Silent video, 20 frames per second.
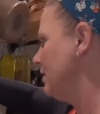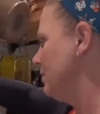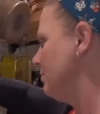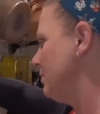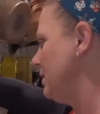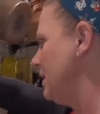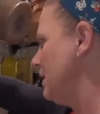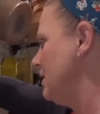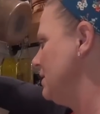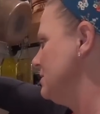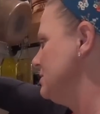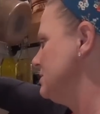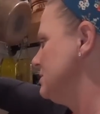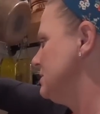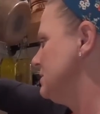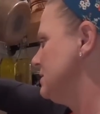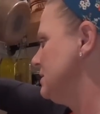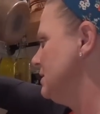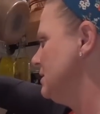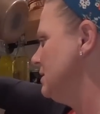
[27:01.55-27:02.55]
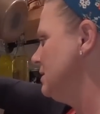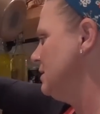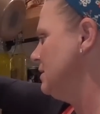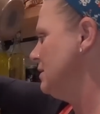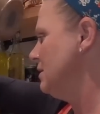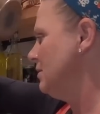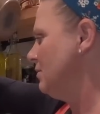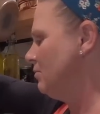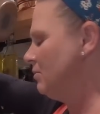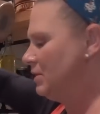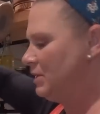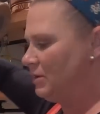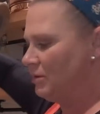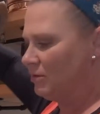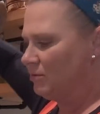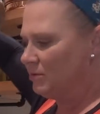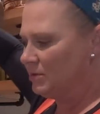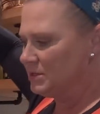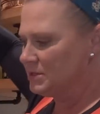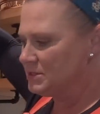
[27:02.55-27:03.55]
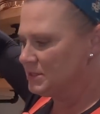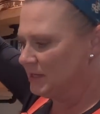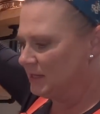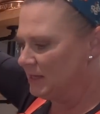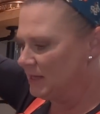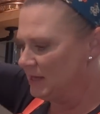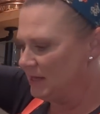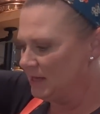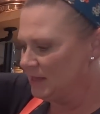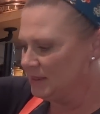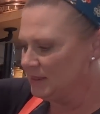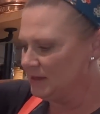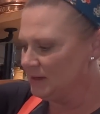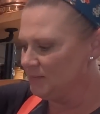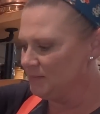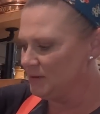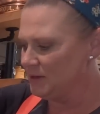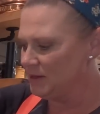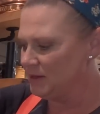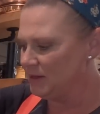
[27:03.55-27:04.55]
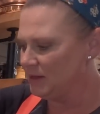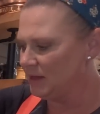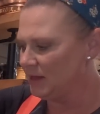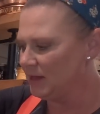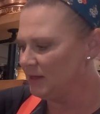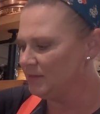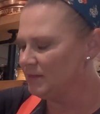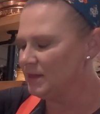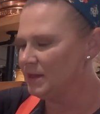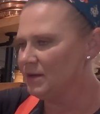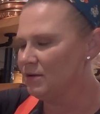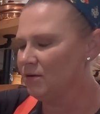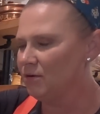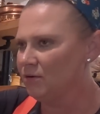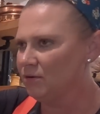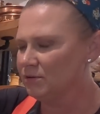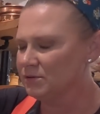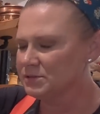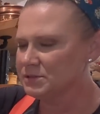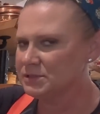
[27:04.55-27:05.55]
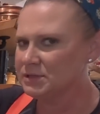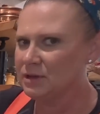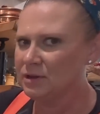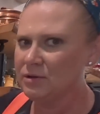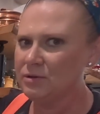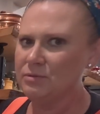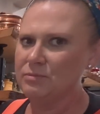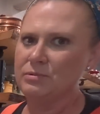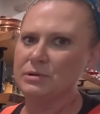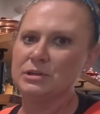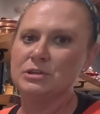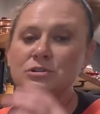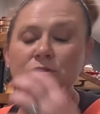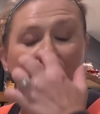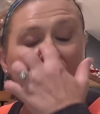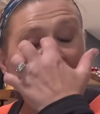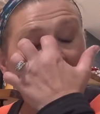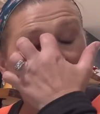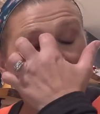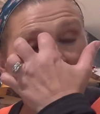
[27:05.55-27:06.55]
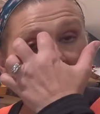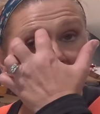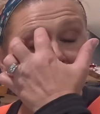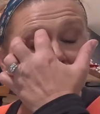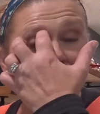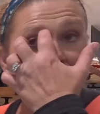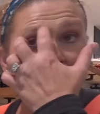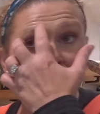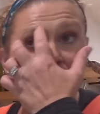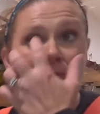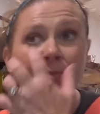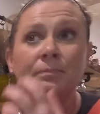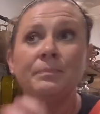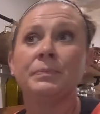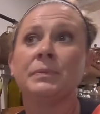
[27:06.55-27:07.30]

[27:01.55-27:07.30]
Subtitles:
the beans when you're going to can them. And then also we try not to,